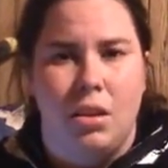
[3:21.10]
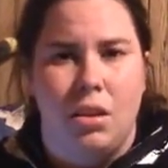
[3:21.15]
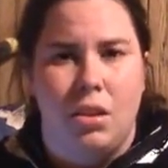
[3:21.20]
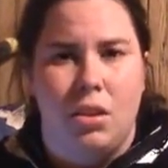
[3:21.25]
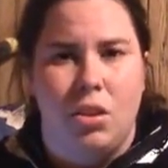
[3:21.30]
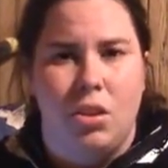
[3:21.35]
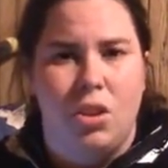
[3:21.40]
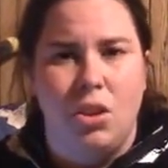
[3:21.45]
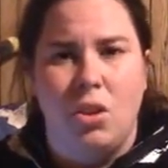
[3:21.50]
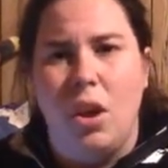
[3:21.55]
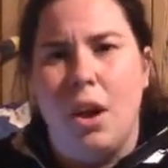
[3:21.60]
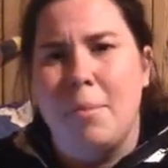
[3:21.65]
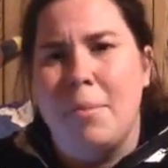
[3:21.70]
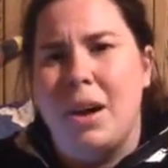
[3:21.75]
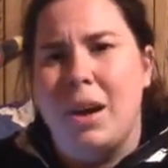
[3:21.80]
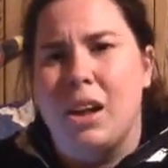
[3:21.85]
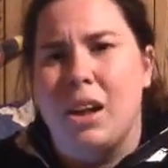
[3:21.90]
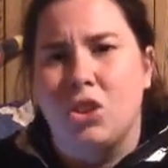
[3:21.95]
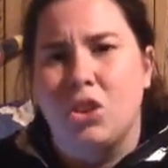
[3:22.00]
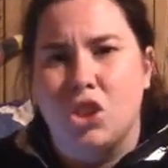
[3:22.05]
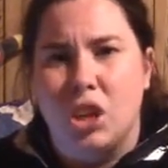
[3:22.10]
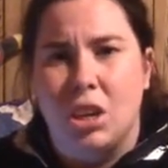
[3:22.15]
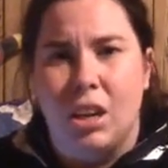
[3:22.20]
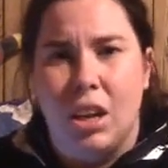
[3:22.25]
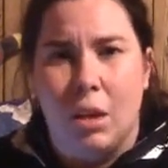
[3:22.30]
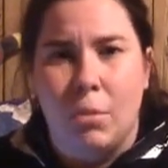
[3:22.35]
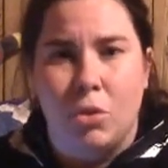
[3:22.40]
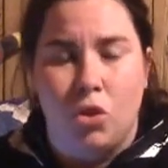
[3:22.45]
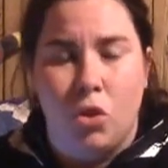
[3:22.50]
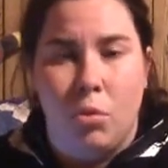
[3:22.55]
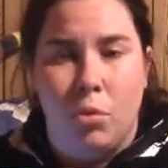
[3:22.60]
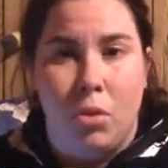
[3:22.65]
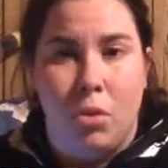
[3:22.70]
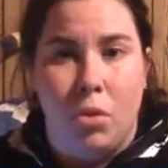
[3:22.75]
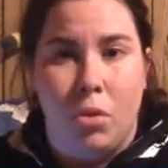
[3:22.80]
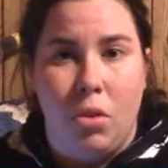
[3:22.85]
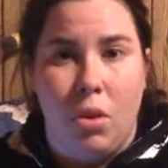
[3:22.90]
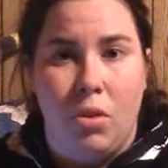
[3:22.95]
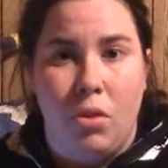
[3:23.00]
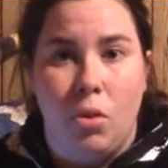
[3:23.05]
you know, yeah, biology and chemistry, but
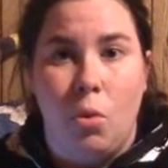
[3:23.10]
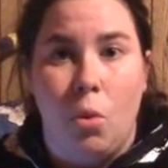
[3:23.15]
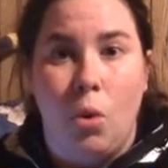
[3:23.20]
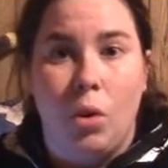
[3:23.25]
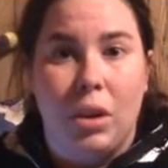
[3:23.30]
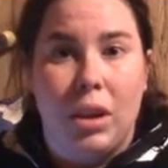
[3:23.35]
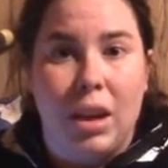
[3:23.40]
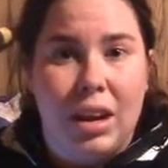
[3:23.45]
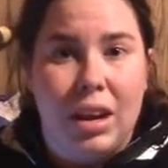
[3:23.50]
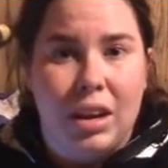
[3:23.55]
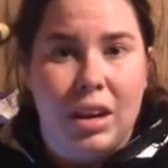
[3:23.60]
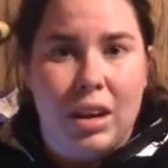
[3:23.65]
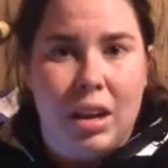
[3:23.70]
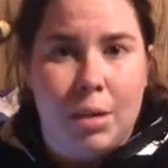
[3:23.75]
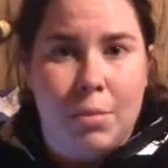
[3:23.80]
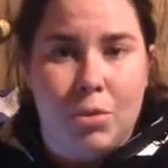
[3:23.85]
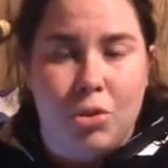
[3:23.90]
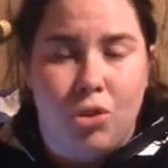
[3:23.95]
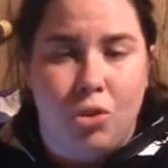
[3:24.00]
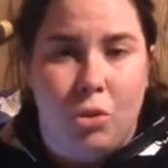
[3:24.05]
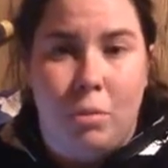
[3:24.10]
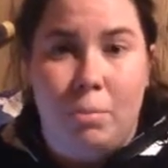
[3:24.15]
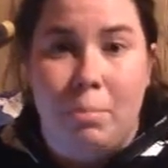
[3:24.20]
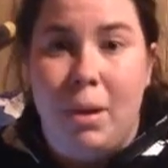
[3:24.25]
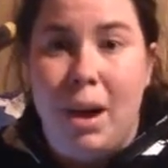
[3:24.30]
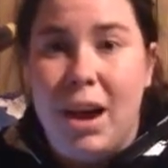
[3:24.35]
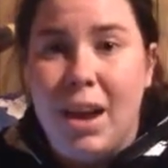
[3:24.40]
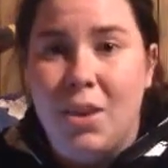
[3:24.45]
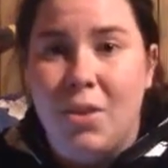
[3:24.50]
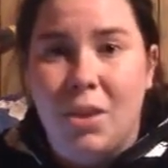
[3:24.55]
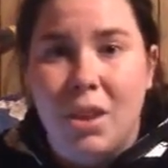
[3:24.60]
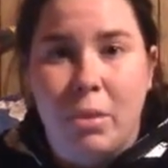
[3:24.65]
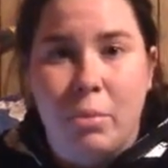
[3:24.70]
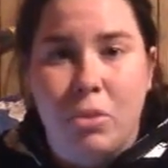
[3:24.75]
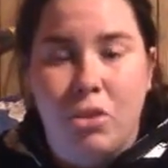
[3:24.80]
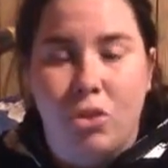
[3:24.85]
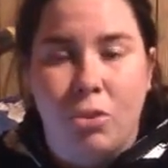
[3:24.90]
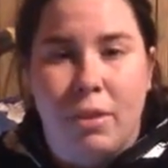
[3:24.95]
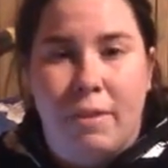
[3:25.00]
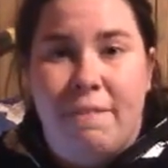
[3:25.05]
there's also organic chemistry,
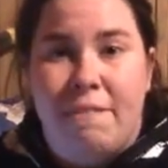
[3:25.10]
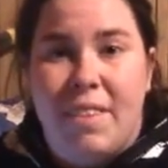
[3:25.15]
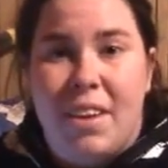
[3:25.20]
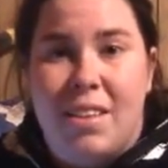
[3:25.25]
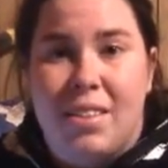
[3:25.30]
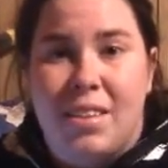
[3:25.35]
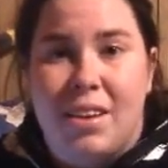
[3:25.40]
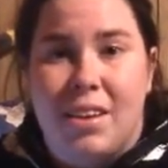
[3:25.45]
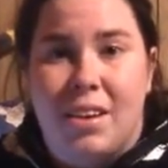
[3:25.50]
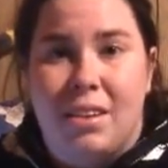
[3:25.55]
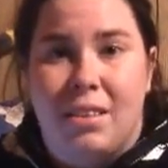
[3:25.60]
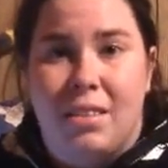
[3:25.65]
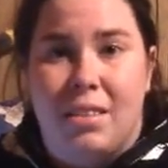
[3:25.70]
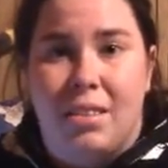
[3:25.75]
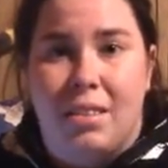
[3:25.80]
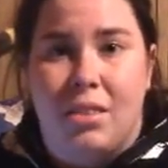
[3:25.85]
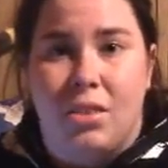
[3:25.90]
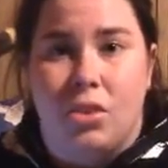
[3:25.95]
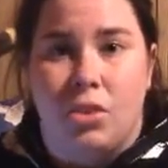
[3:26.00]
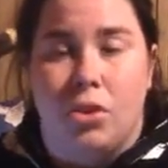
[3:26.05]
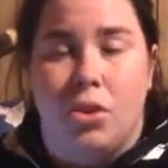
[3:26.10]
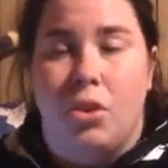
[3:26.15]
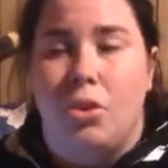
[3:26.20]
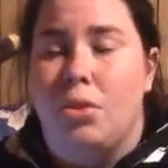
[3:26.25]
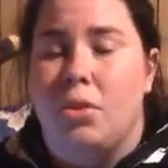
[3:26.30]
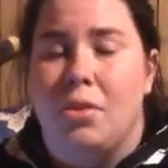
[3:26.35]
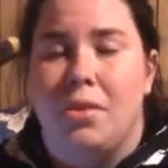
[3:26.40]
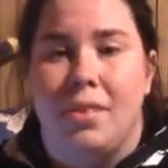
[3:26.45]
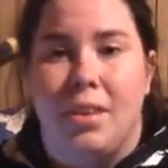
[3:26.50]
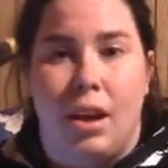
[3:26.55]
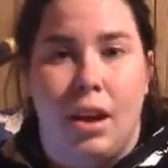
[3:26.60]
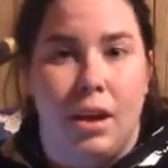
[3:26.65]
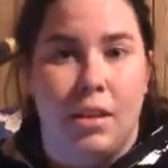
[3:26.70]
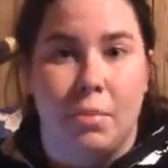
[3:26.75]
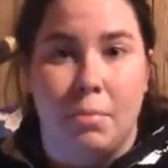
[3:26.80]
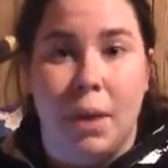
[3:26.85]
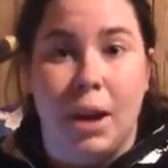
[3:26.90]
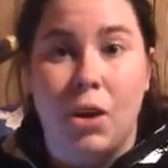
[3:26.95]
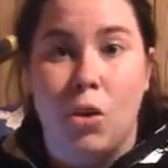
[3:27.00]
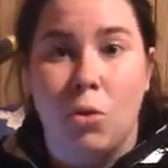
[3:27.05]
biochemistry, physics, neuroscience,
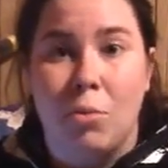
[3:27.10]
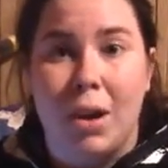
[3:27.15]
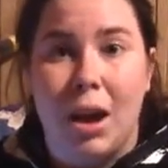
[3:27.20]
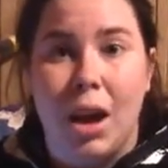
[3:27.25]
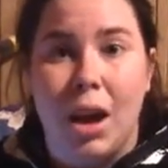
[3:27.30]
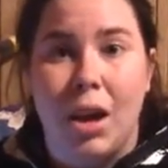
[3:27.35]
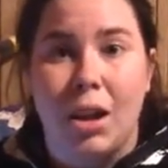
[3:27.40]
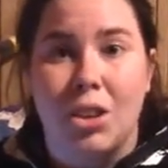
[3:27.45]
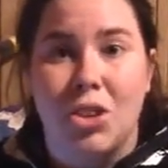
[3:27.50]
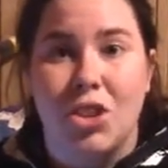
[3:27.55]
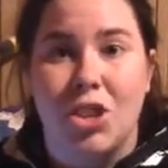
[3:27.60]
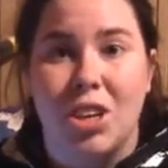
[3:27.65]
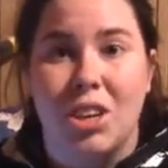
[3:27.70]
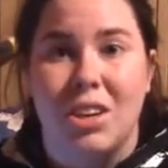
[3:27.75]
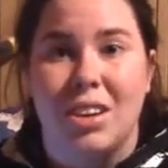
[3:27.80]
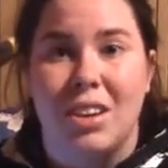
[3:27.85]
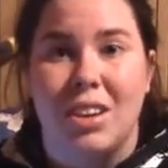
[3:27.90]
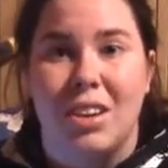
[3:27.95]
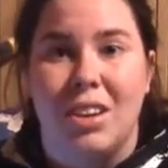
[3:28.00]
microbiology.